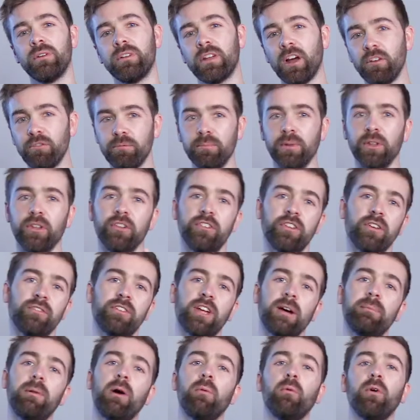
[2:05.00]
governments have
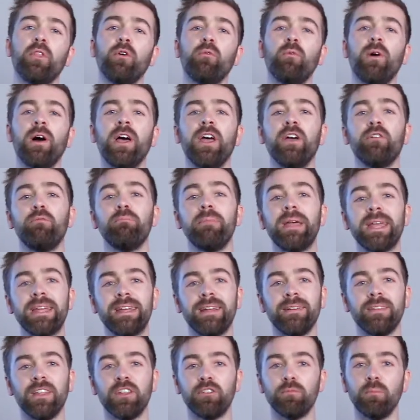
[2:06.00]
come up with a way of
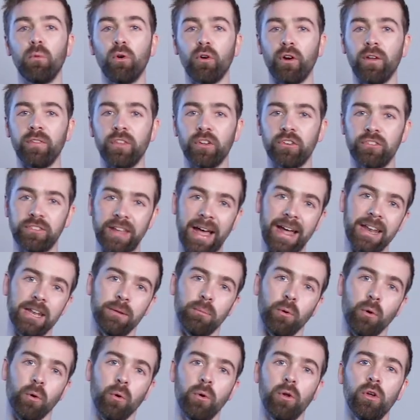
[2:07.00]
making this more
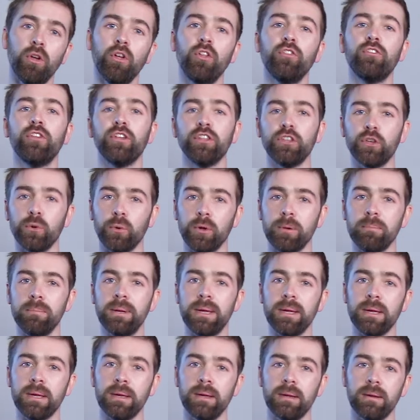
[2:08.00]
understandable to you and
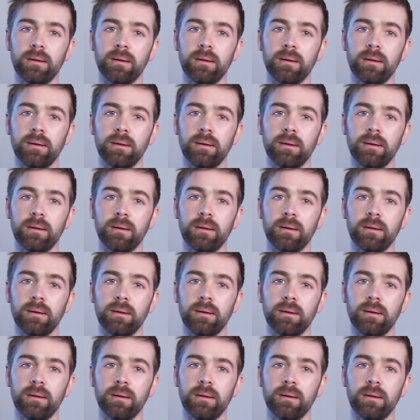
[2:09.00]
me.